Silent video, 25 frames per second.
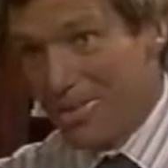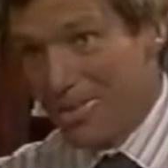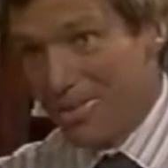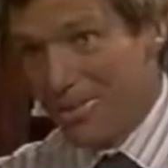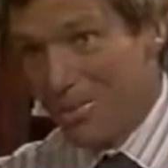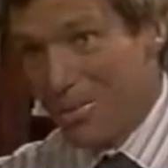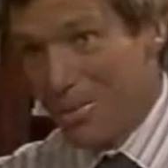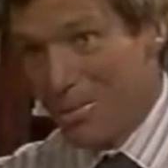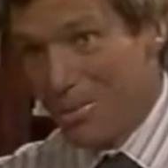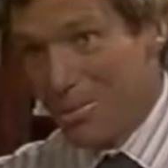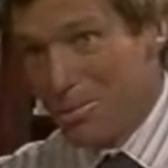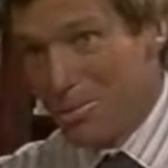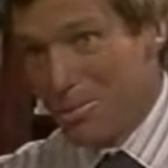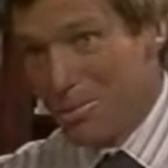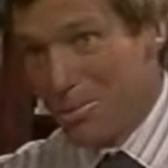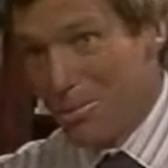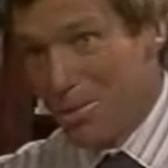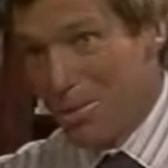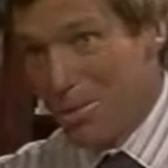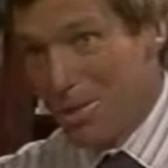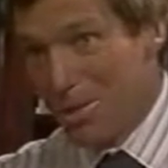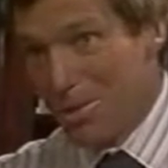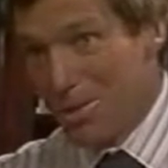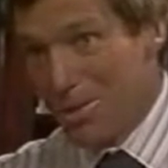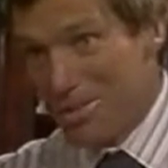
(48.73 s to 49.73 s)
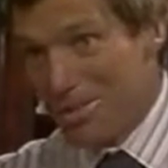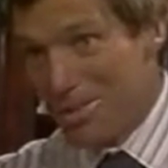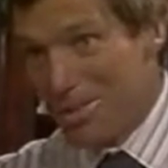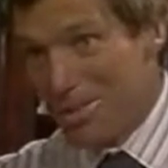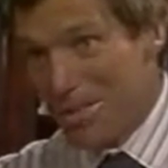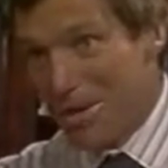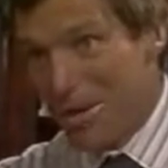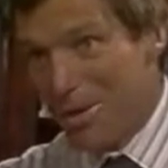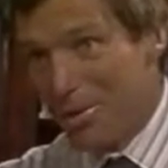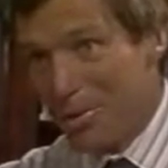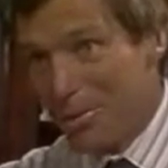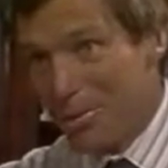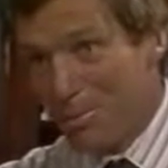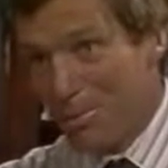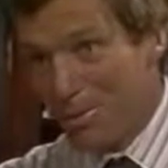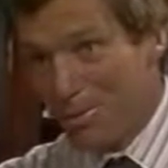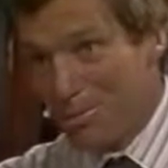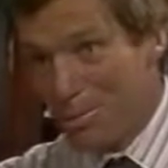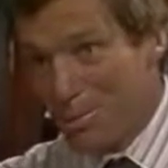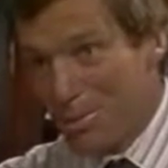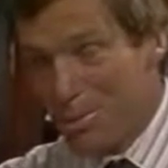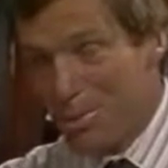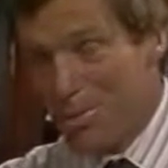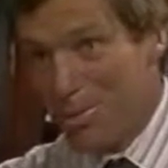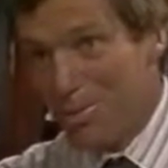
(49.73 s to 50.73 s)
those loyalist
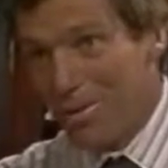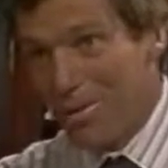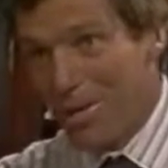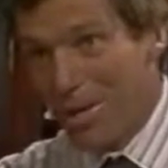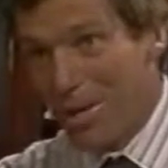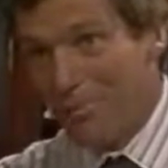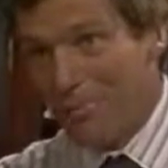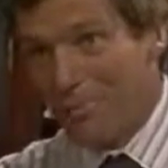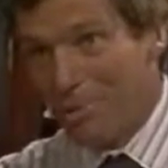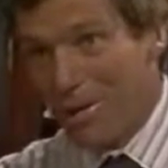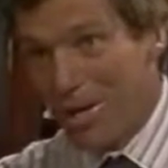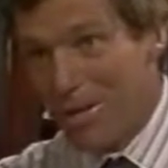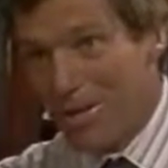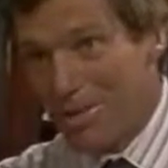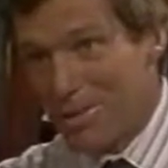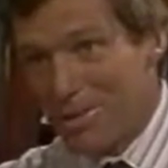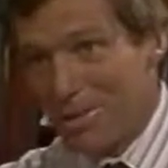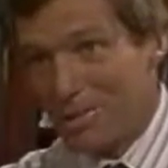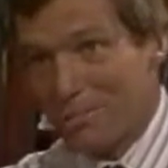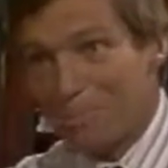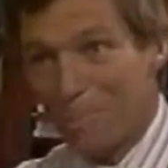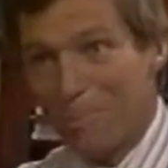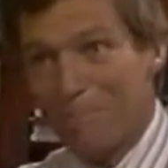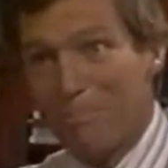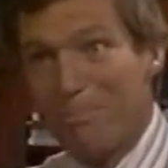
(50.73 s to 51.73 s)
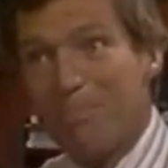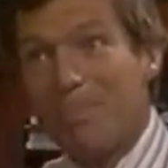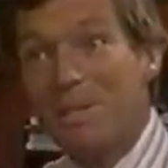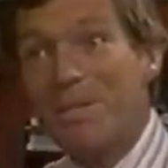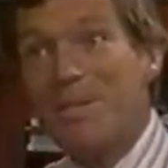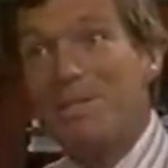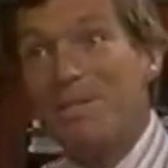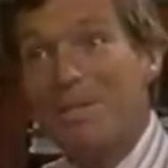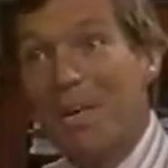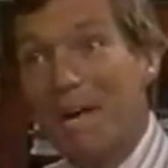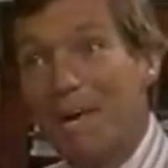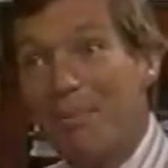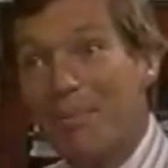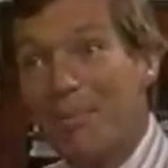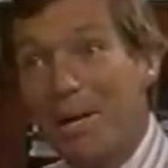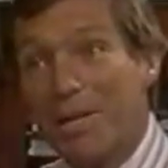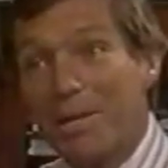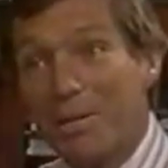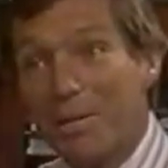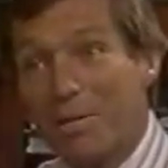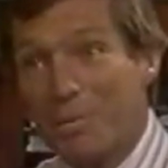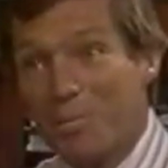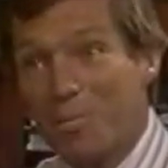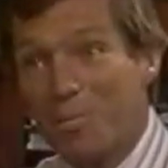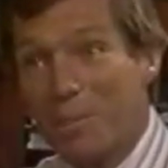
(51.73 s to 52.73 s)
counter-revolutionary uprisings were beat down by
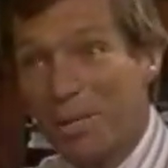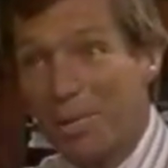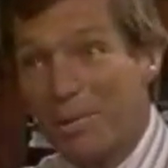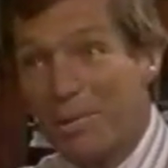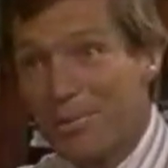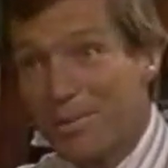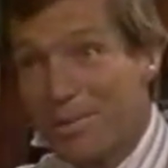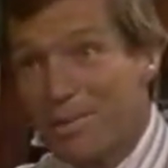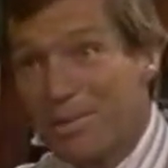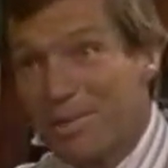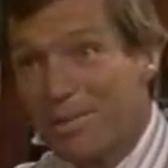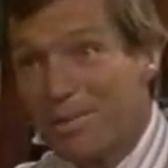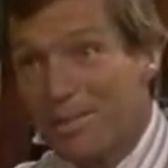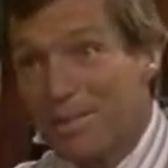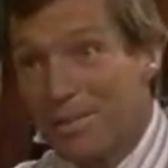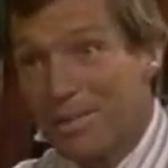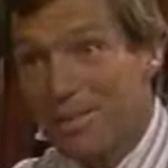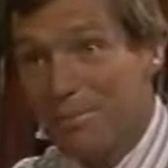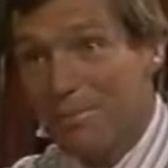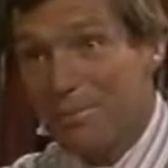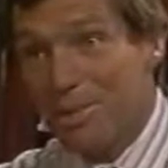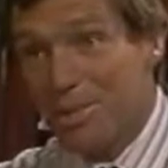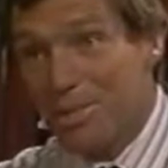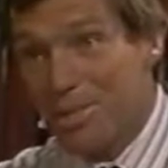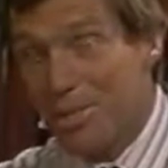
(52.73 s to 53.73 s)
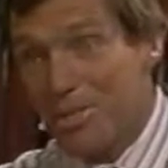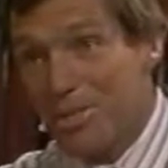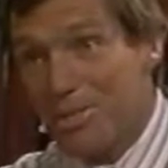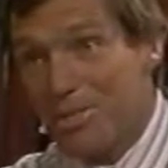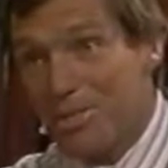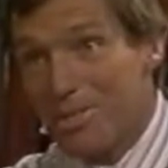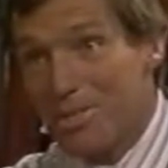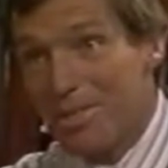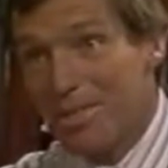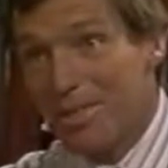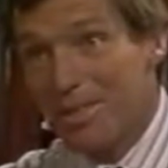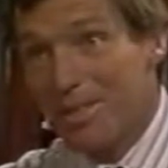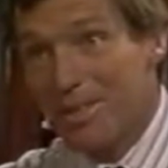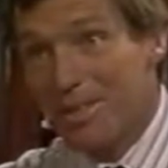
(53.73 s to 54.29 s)
those patriot militias.